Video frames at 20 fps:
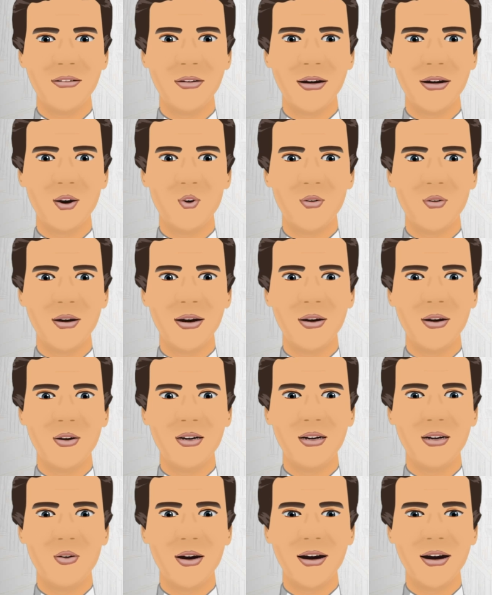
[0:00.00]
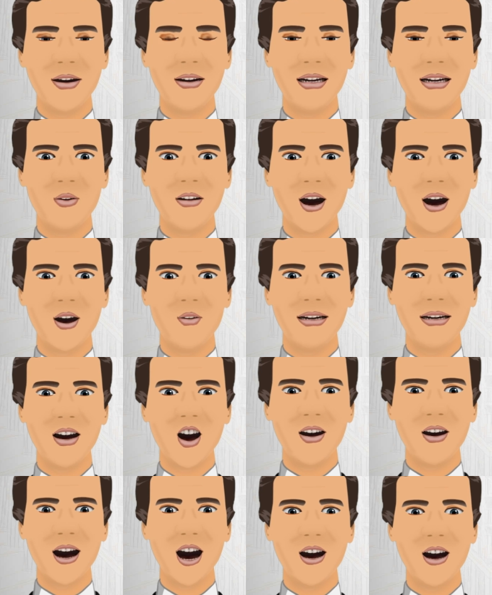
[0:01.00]
The area is famous for its
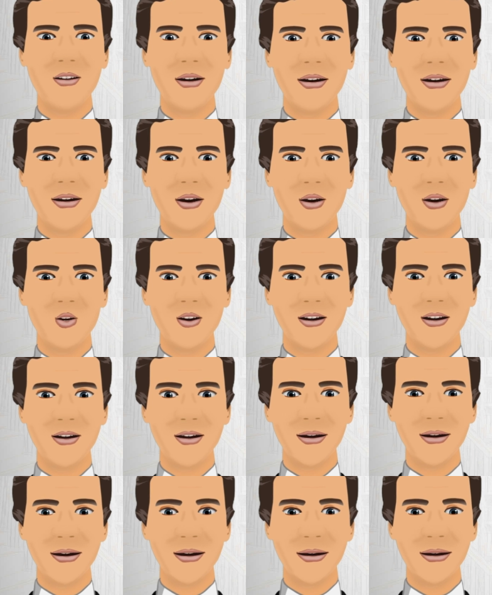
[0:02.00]
villa architecture.